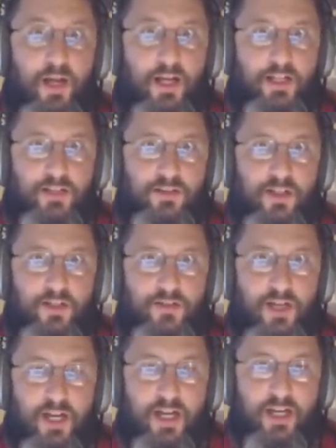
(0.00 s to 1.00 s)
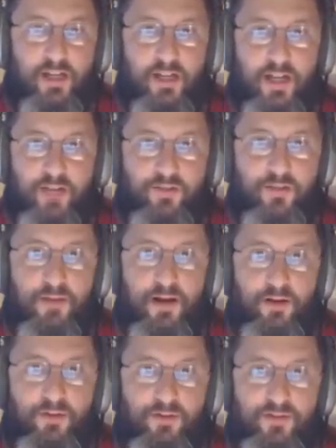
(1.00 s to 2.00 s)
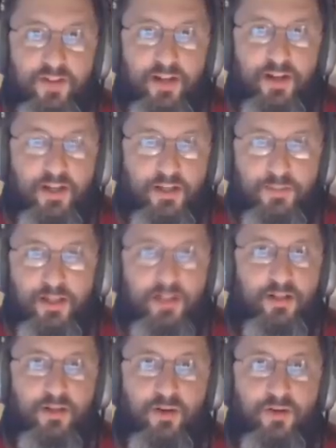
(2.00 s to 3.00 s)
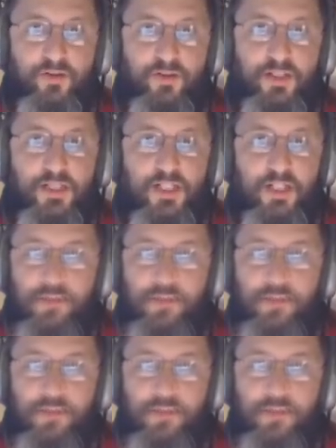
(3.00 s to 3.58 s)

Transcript: and he says, I had an extramarital affair, I committed adultery,